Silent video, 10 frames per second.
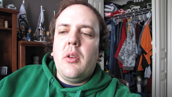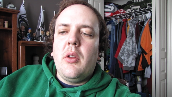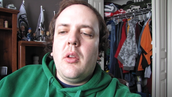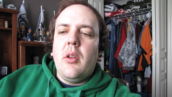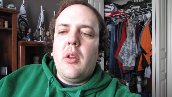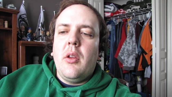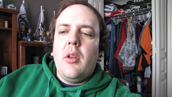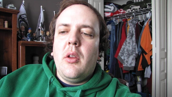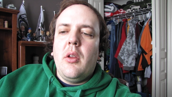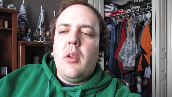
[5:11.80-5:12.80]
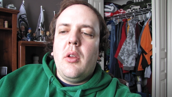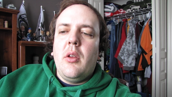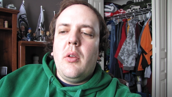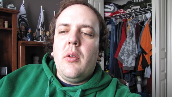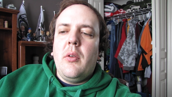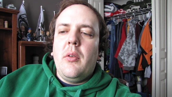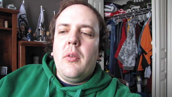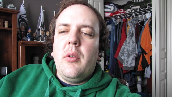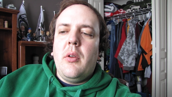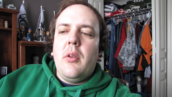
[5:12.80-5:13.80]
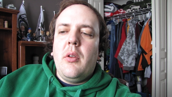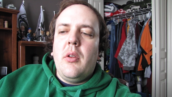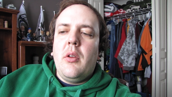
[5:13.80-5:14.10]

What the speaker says: Nobody speaks.